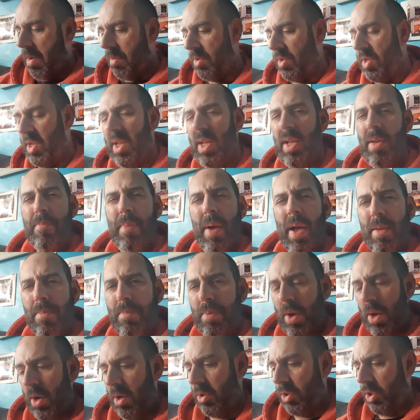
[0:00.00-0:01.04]
was an eBay
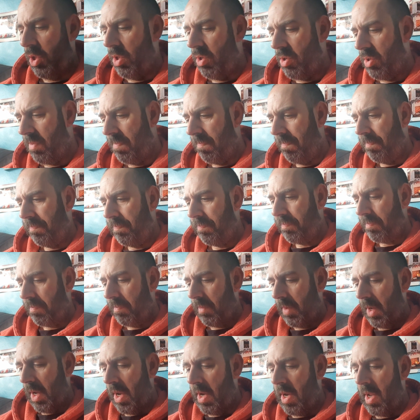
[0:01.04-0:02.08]
purchase.
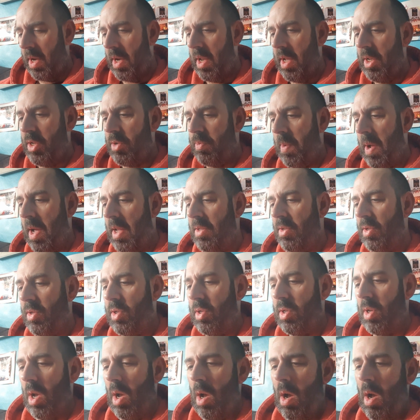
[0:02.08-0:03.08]
And then these ones